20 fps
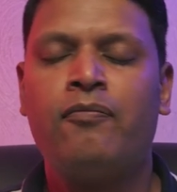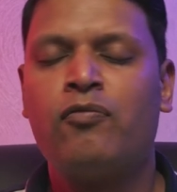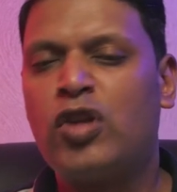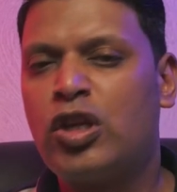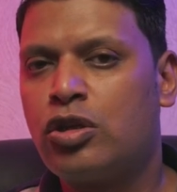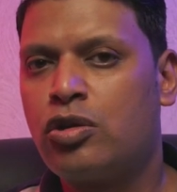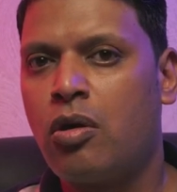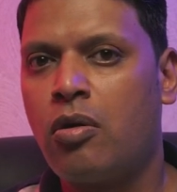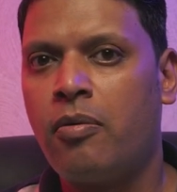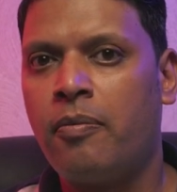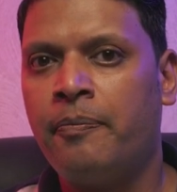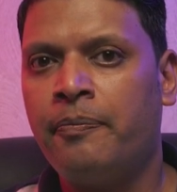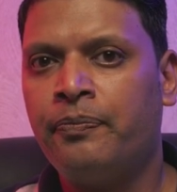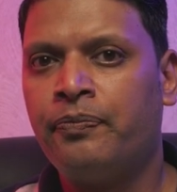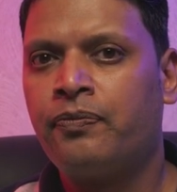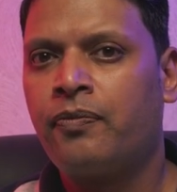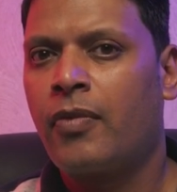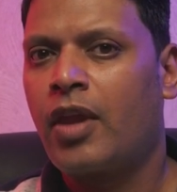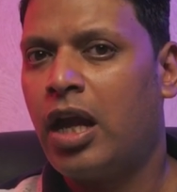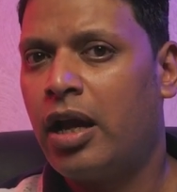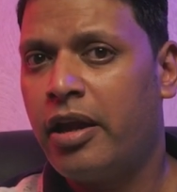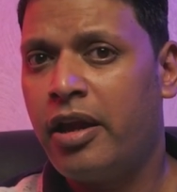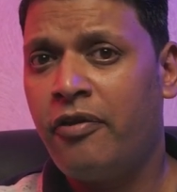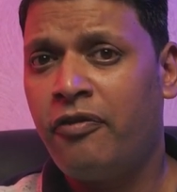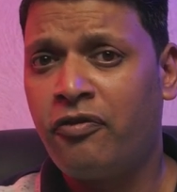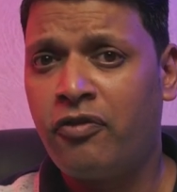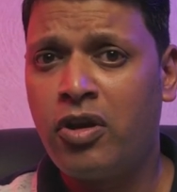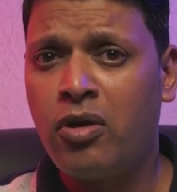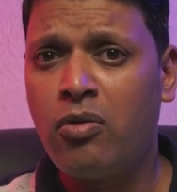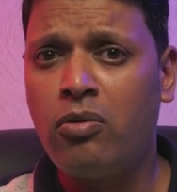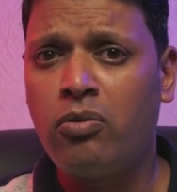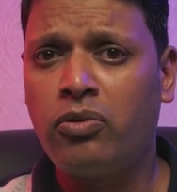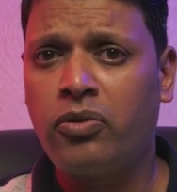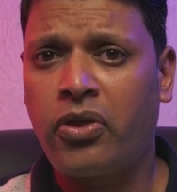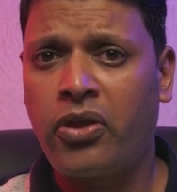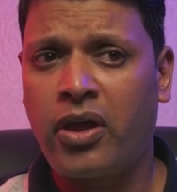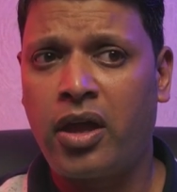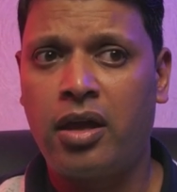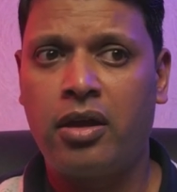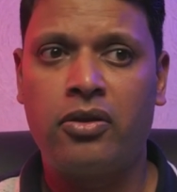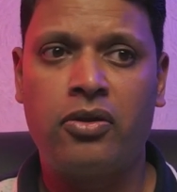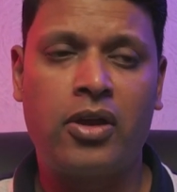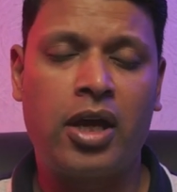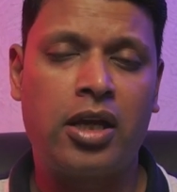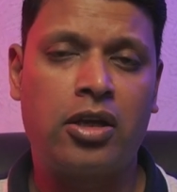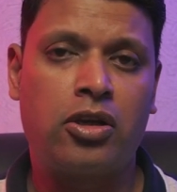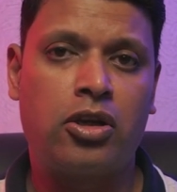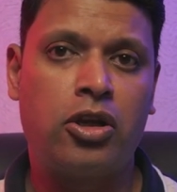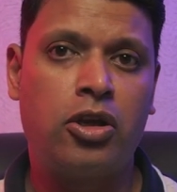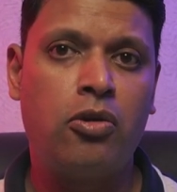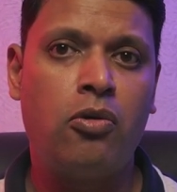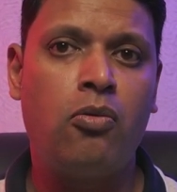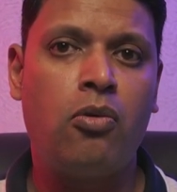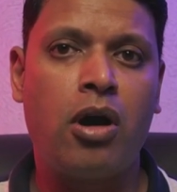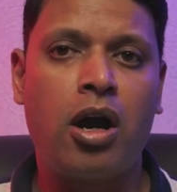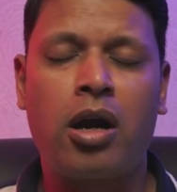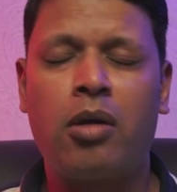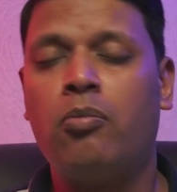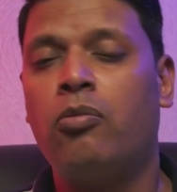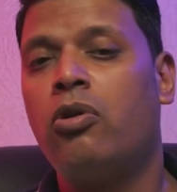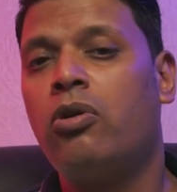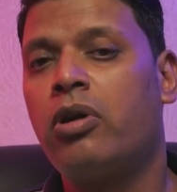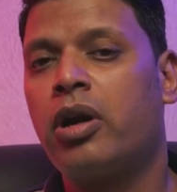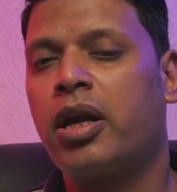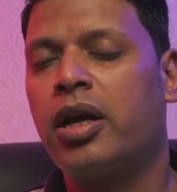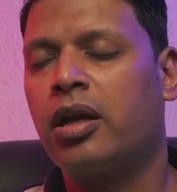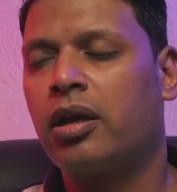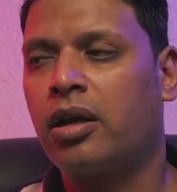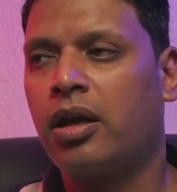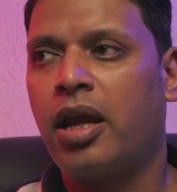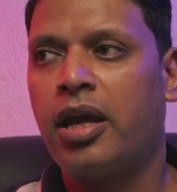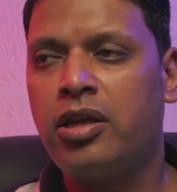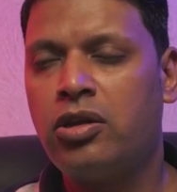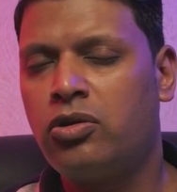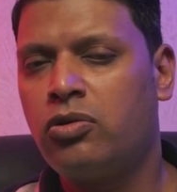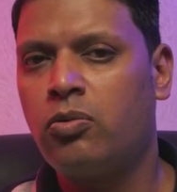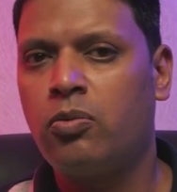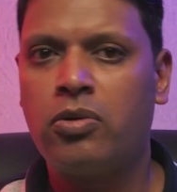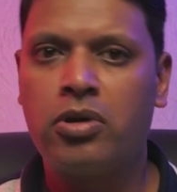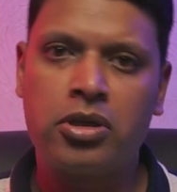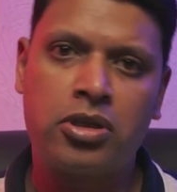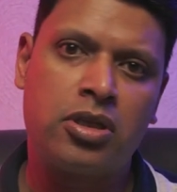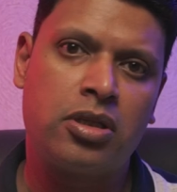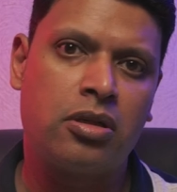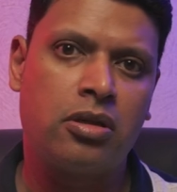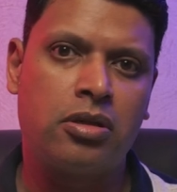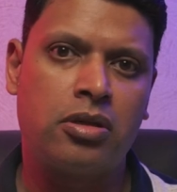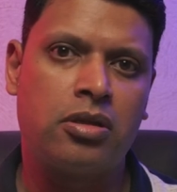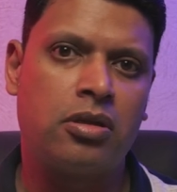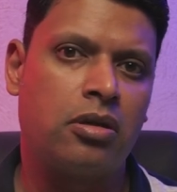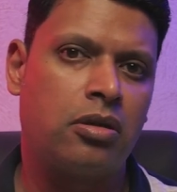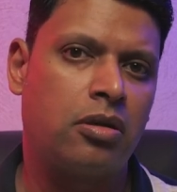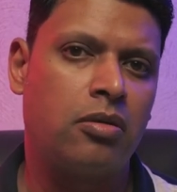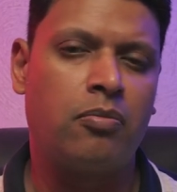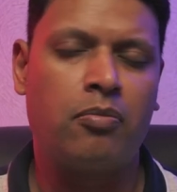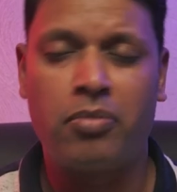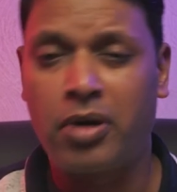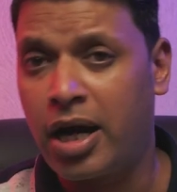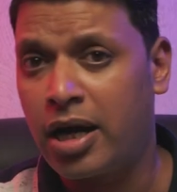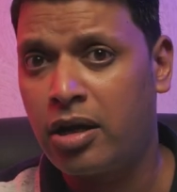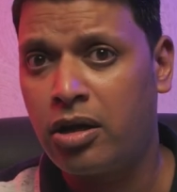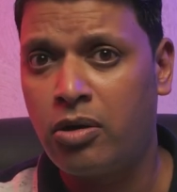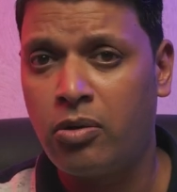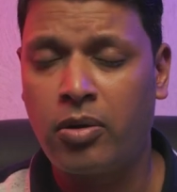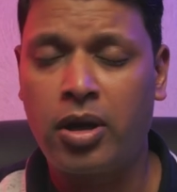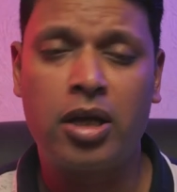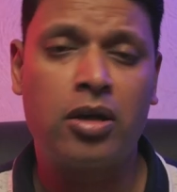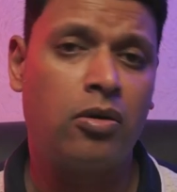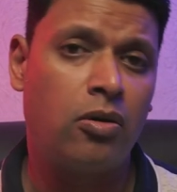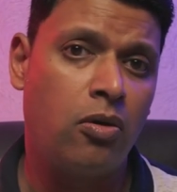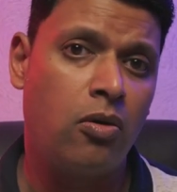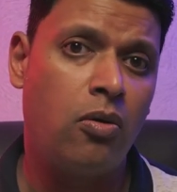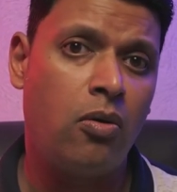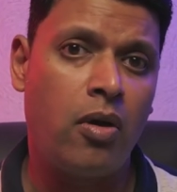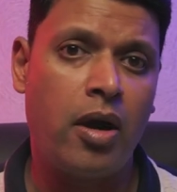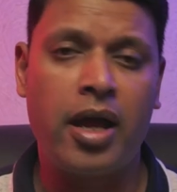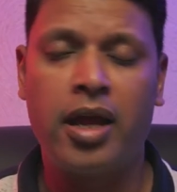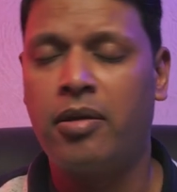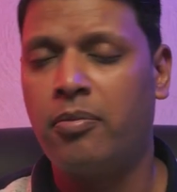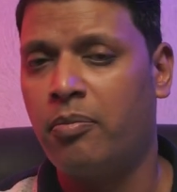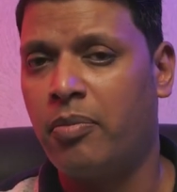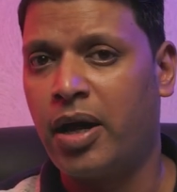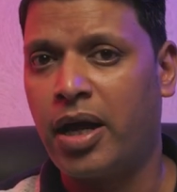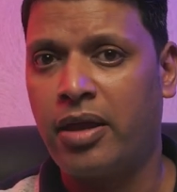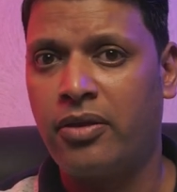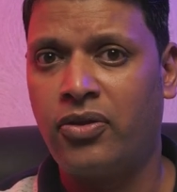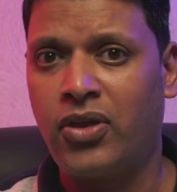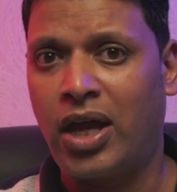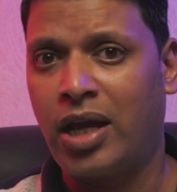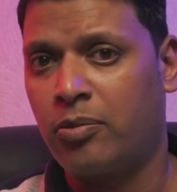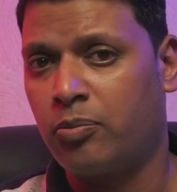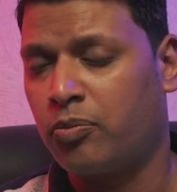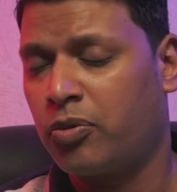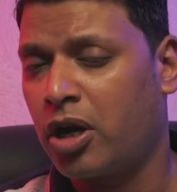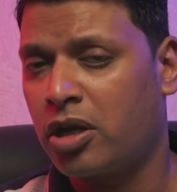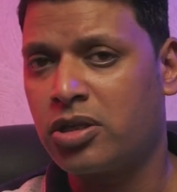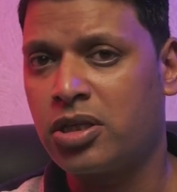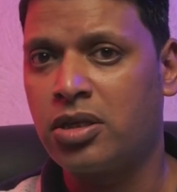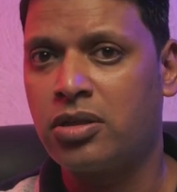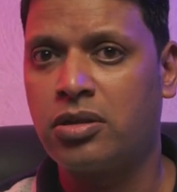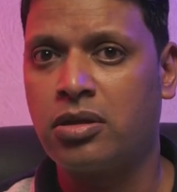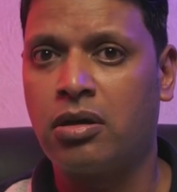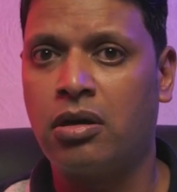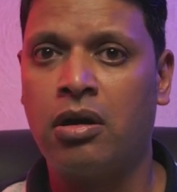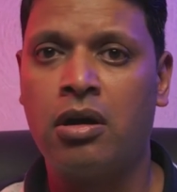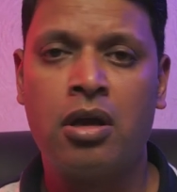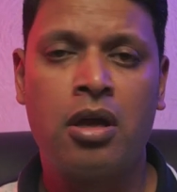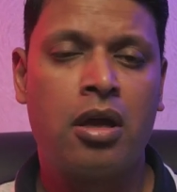So if you think that you are more inclined towards a certain brand, you can go and buy that processor.